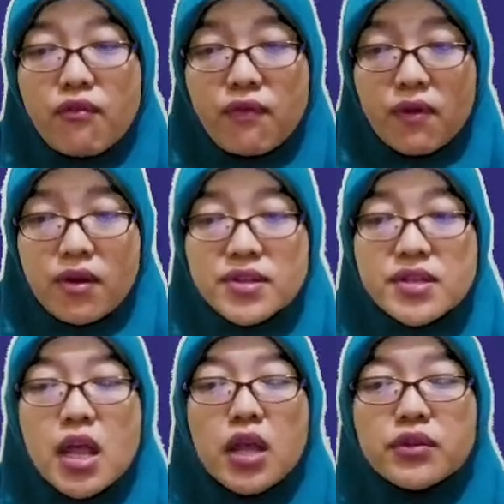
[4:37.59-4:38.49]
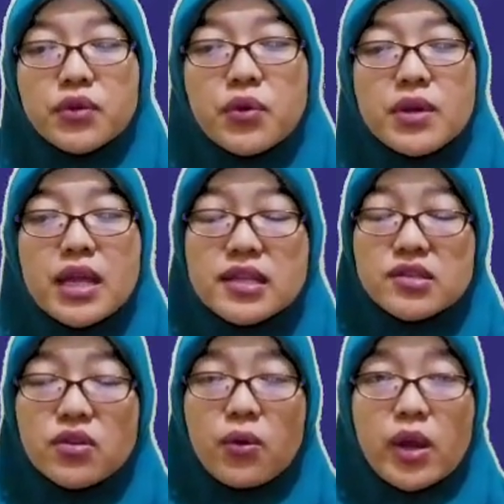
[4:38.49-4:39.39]
First, through the
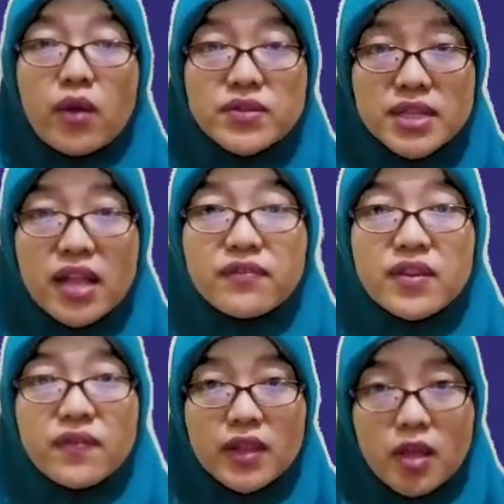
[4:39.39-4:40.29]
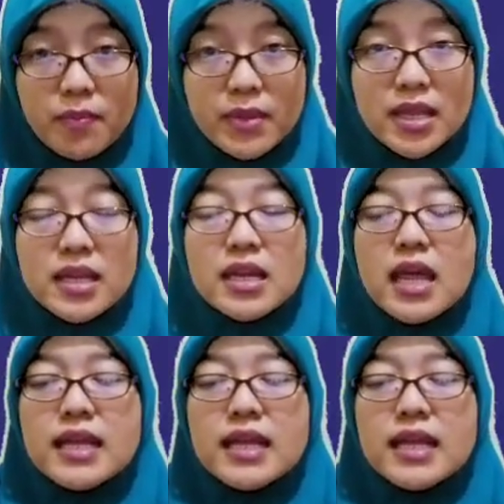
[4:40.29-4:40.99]
history of self-development.